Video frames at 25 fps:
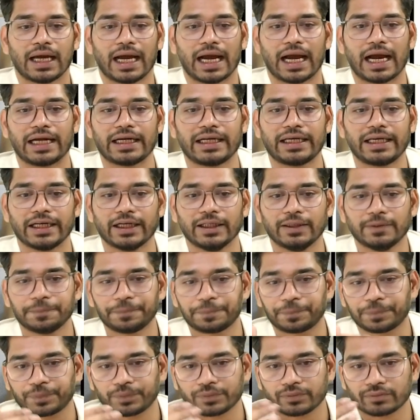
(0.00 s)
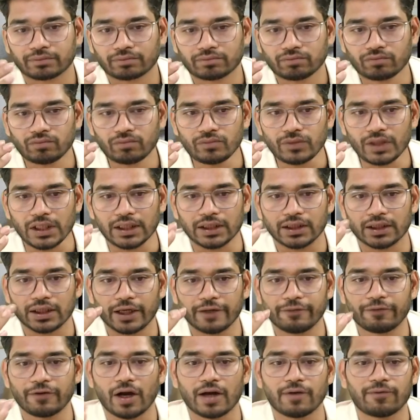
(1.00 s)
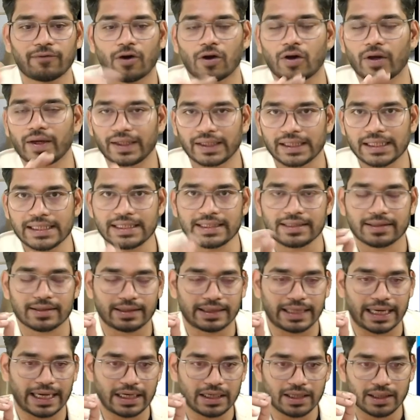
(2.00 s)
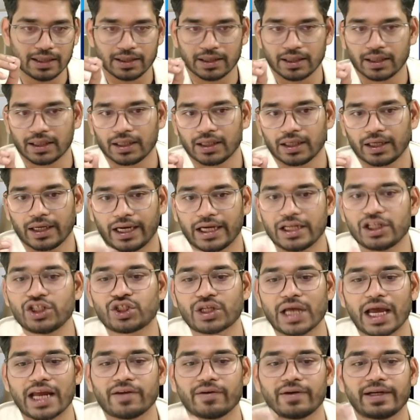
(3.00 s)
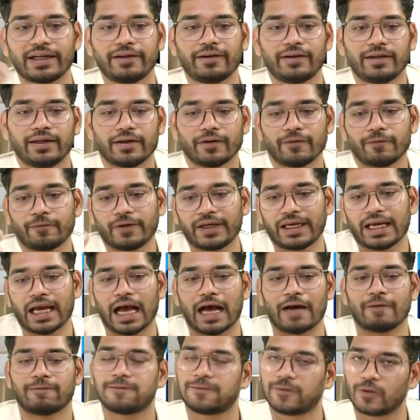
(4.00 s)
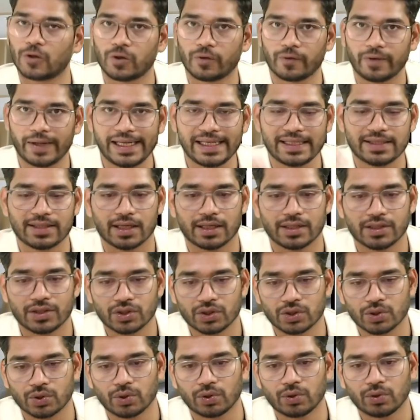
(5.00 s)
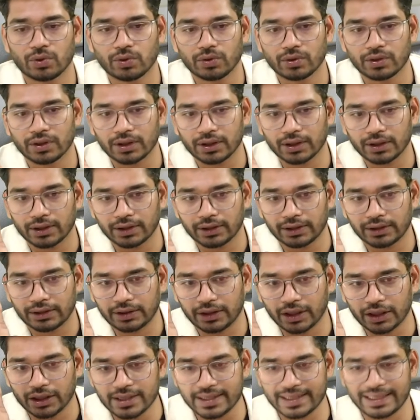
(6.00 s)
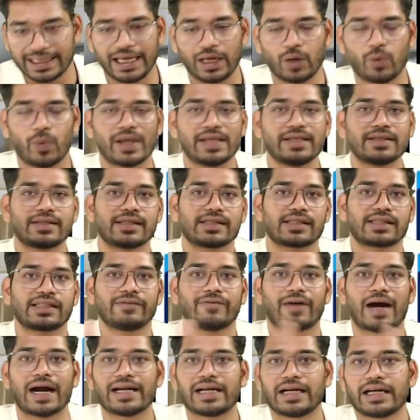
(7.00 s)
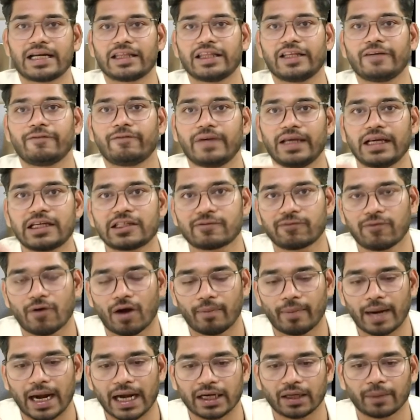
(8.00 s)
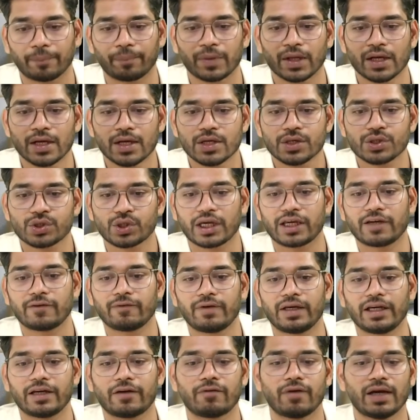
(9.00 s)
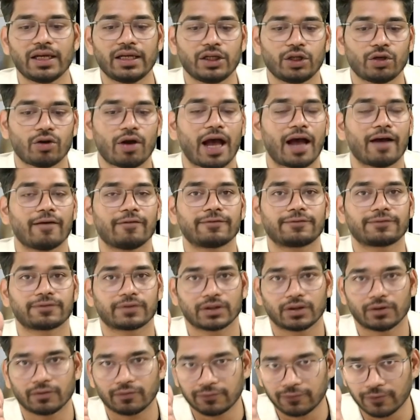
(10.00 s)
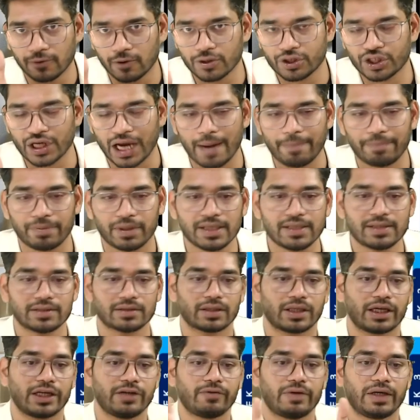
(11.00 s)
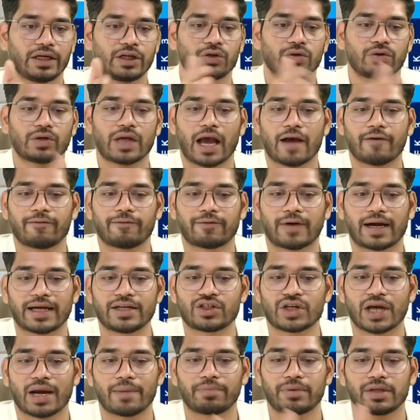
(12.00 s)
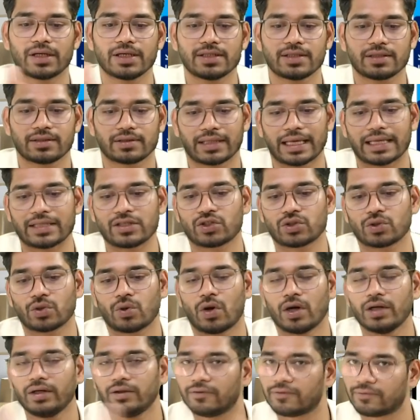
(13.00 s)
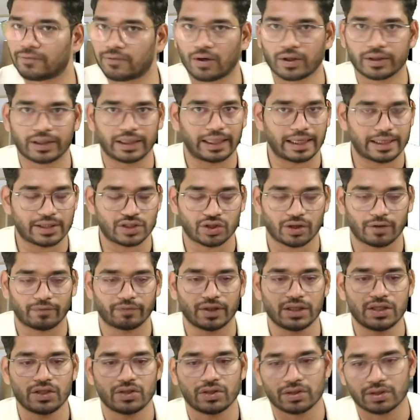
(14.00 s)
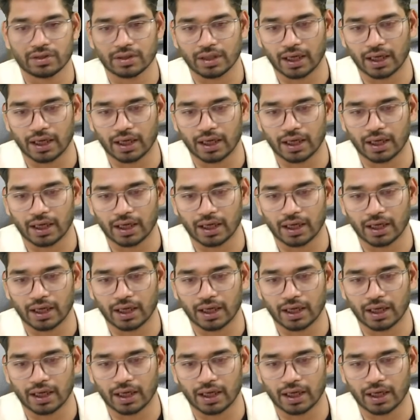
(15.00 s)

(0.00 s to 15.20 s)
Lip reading: And here, if you are following this, then in January, we have 4 weeks. So the sequence is divided in the weeks format. So in week 1, you have 4 chapters. In week 2, you have 5 chapters, then so on for the rest of the